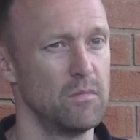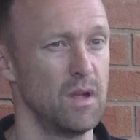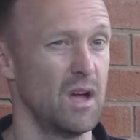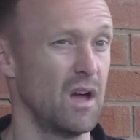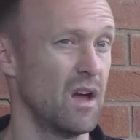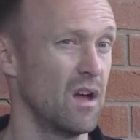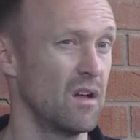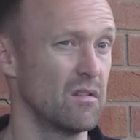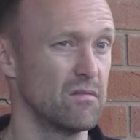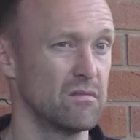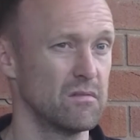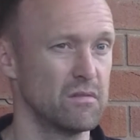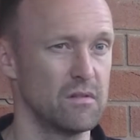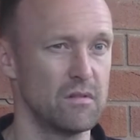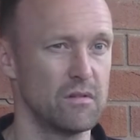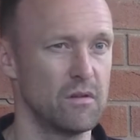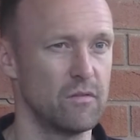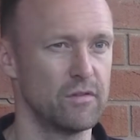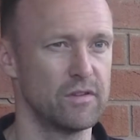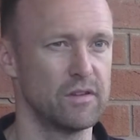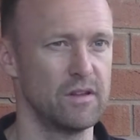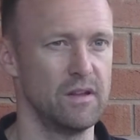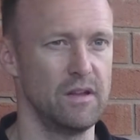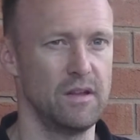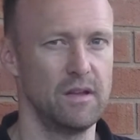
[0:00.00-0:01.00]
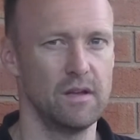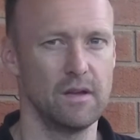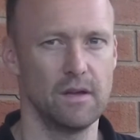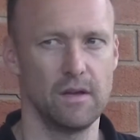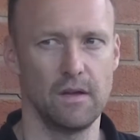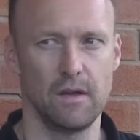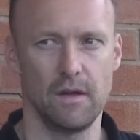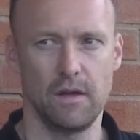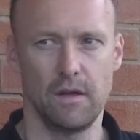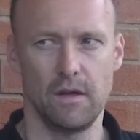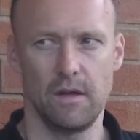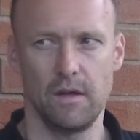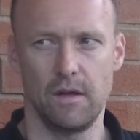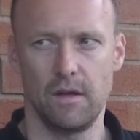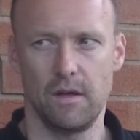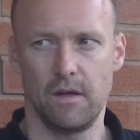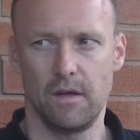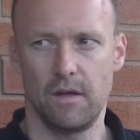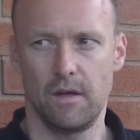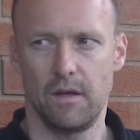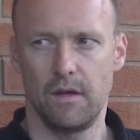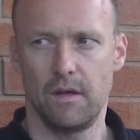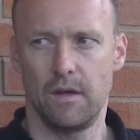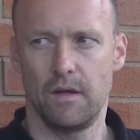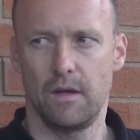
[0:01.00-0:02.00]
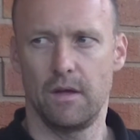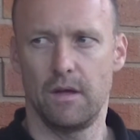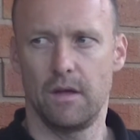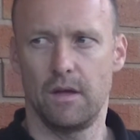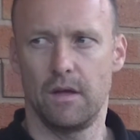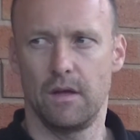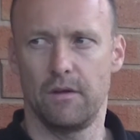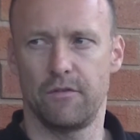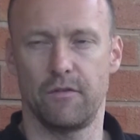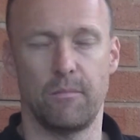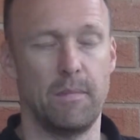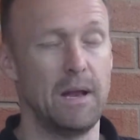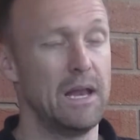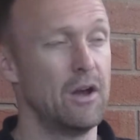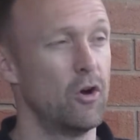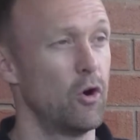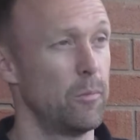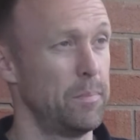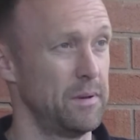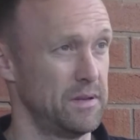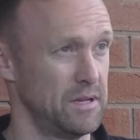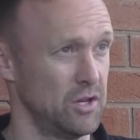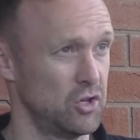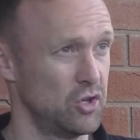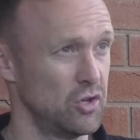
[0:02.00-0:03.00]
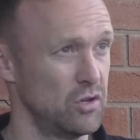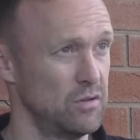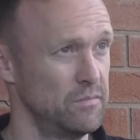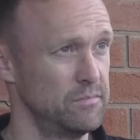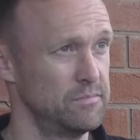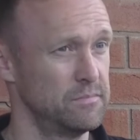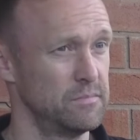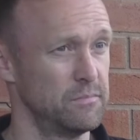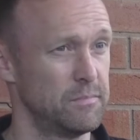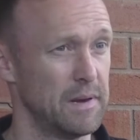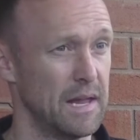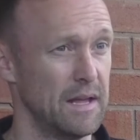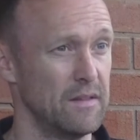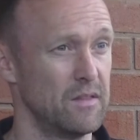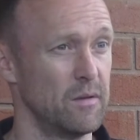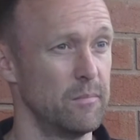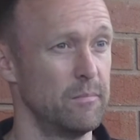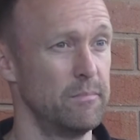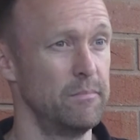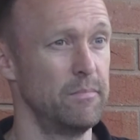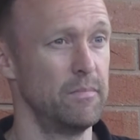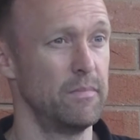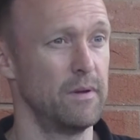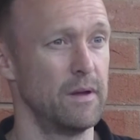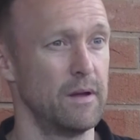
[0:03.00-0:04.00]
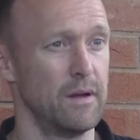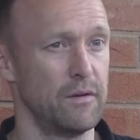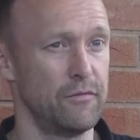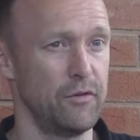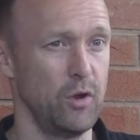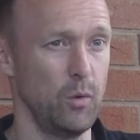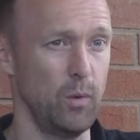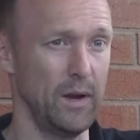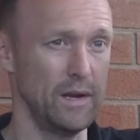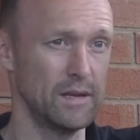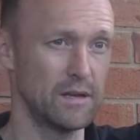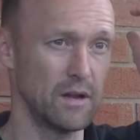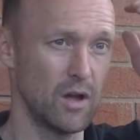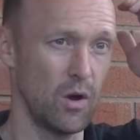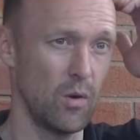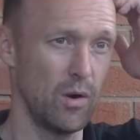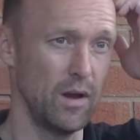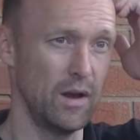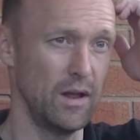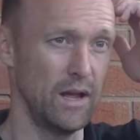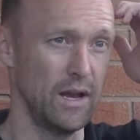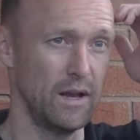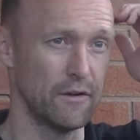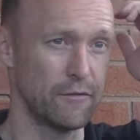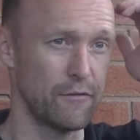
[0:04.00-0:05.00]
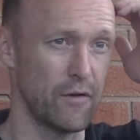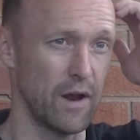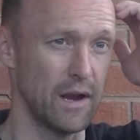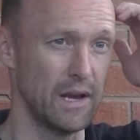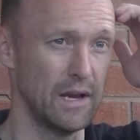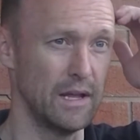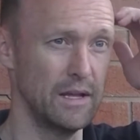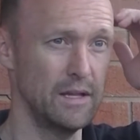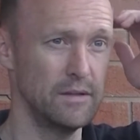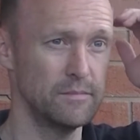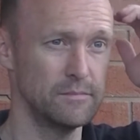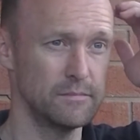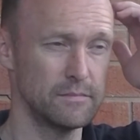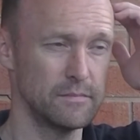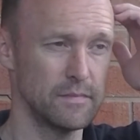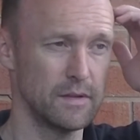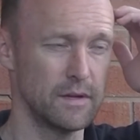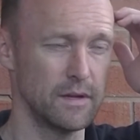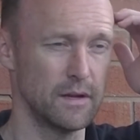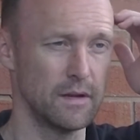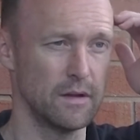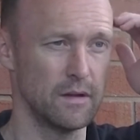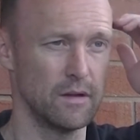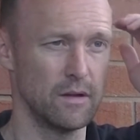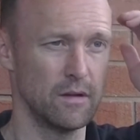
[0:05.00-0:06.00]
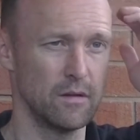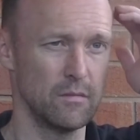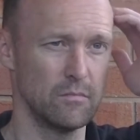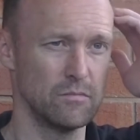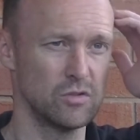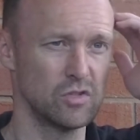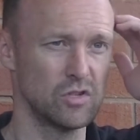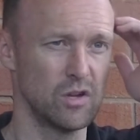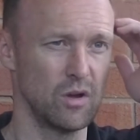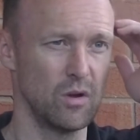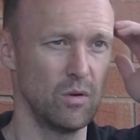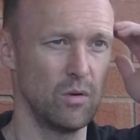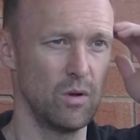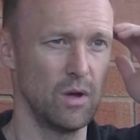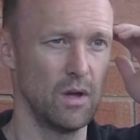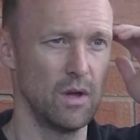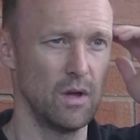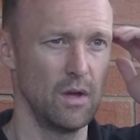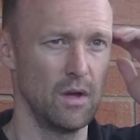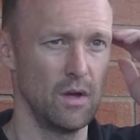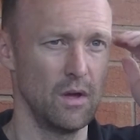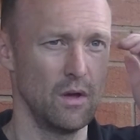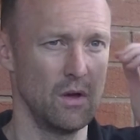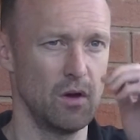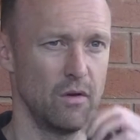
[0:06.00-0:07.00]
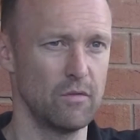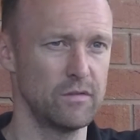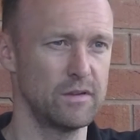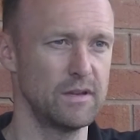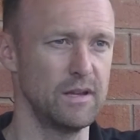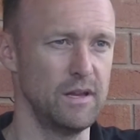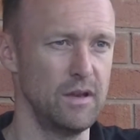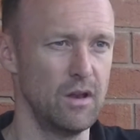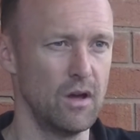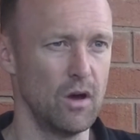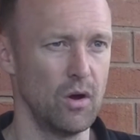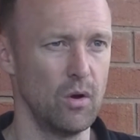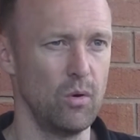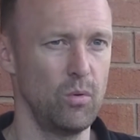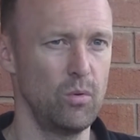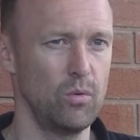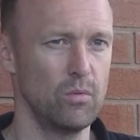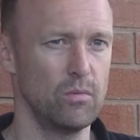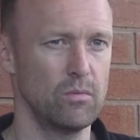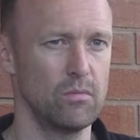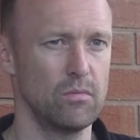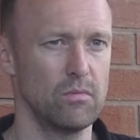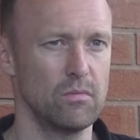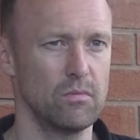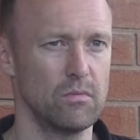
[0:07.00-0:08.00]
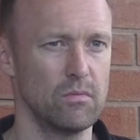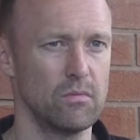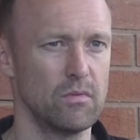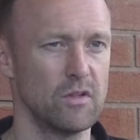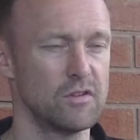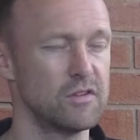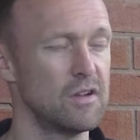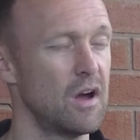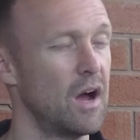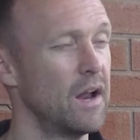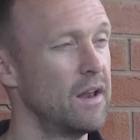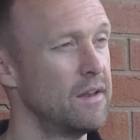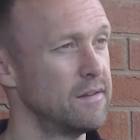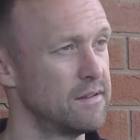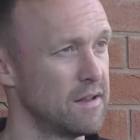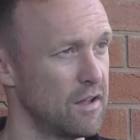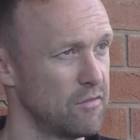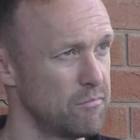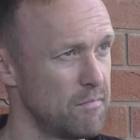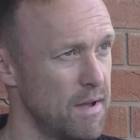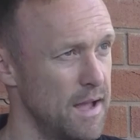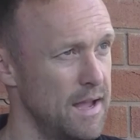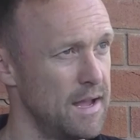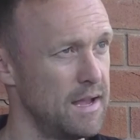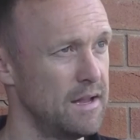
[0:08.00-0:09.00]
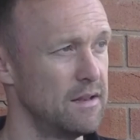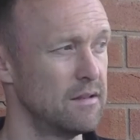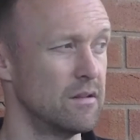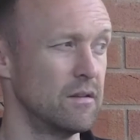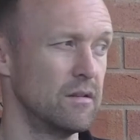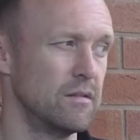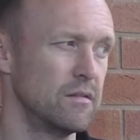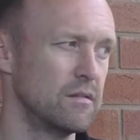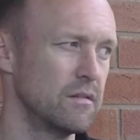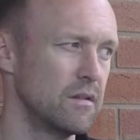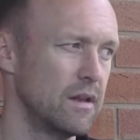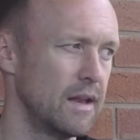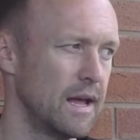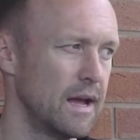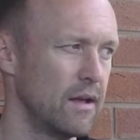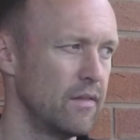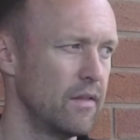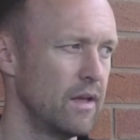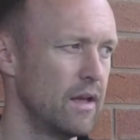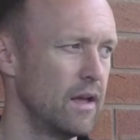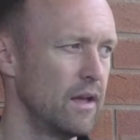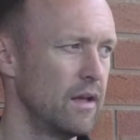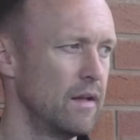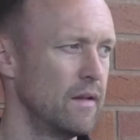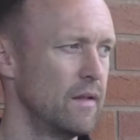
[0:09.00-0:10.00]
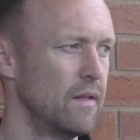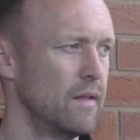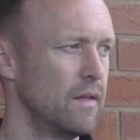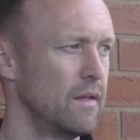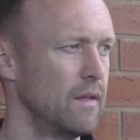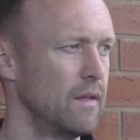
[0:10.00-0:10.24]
Yeah, obviously familiar opposition. Played them a few weeks ago in a friendly. So obviously know the signings they've made and how they're,